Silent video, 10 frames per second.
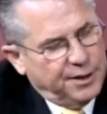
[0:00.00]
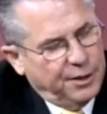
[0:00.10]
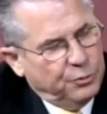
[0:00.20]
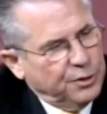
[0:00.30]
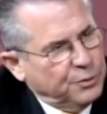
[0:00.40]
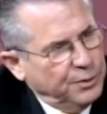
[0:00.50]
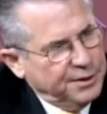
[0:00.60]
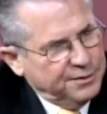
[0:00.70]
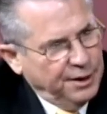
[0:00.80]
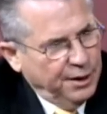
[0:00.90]
that I work
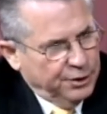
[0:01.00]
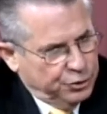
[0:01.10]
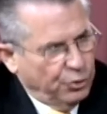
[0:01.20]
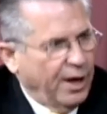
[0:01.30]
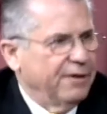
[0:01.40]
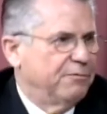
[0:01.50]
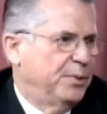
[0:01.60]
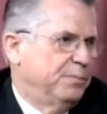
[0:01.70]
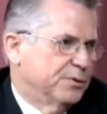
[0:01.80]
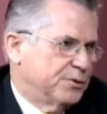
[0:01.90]
with drive
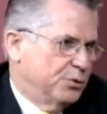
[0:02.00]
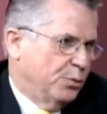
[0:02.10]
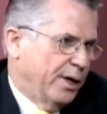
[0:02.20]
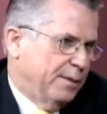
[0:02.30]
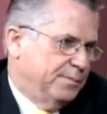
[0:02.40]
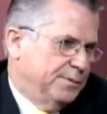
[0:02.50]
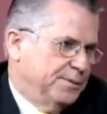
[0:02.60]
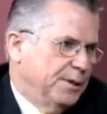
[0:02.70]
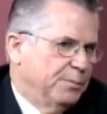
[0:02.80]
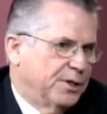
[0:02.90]
people to web,
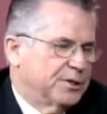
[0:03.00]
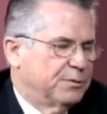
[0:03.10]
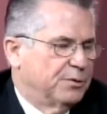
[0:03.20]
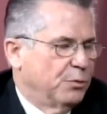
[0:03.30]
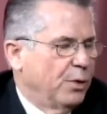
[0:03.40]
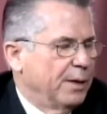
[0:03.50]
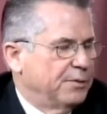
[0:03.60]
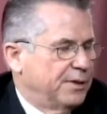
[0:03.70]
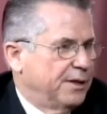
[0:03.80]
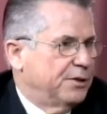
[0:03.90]
because the
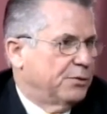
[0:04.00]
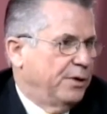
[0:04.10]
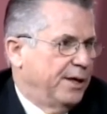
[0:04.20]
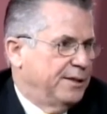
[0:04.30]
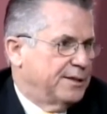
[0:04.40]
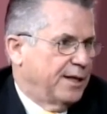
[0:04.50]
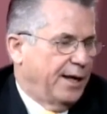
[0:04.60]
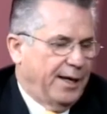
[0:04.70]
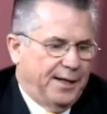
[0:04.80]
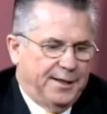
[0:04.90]
web then creates
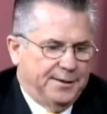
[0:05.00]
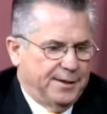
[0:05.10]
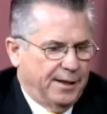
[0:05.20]
a